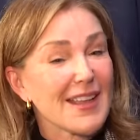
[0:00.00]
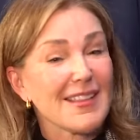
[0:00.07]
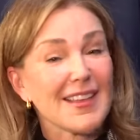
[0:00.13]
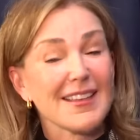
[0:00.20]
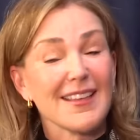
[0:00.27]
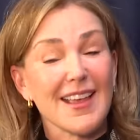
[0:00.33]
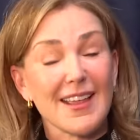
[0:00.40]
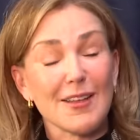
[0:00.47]
And
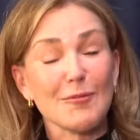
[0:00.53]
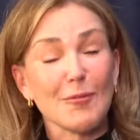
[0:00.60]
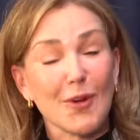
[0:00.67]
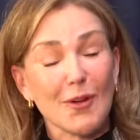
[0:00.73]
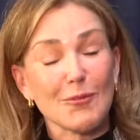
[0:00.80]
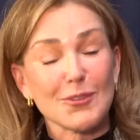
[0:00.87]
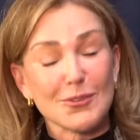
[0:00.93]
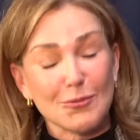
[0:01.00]
that and
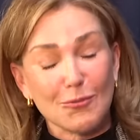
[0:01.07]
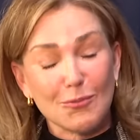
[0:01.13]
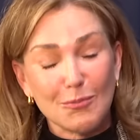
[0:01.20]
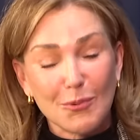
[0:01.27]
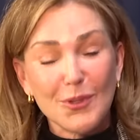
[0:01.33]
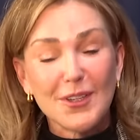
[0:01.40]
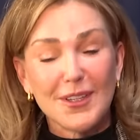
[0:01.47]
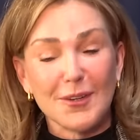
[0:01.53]
what was
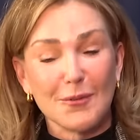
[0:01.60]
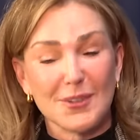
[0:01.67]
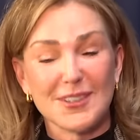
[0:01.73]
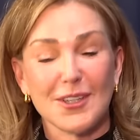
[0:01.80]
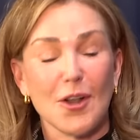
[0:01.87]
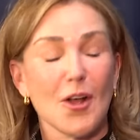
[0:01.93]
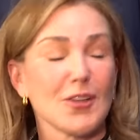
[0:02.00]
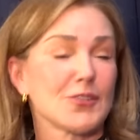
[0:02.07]
brilliant
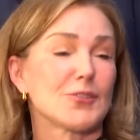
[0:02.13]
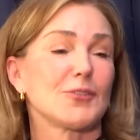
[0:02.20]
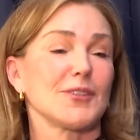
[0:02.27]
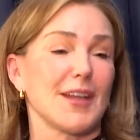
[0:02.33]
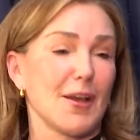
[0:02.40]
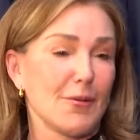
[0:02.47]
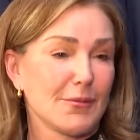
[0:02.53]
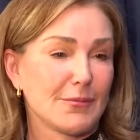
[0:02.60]
was it all sold
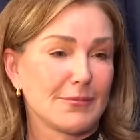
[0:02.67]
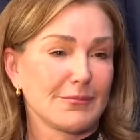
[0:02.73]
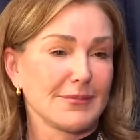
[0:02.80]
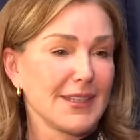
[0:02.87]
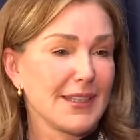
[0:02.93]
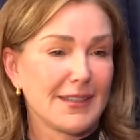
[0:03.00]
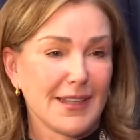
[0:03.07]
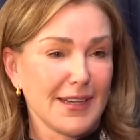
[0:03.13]
out
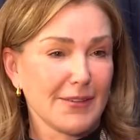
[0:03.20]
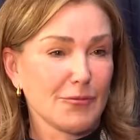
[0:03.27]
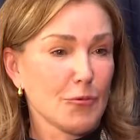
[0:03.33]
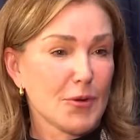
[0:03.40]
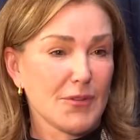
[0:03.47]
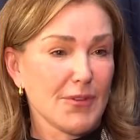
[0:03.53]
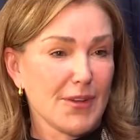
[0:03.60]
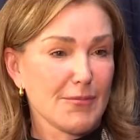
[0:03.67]
in like
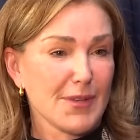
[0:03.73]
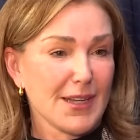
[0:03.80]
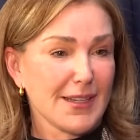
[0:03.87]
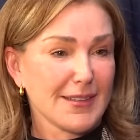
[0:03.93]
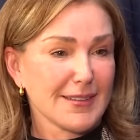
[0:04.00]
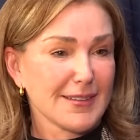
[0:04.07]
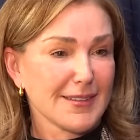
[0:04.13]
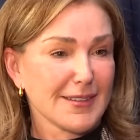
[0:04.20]
45
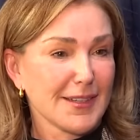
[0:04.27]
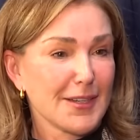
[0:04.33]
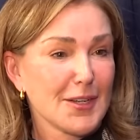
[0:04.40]
minutes.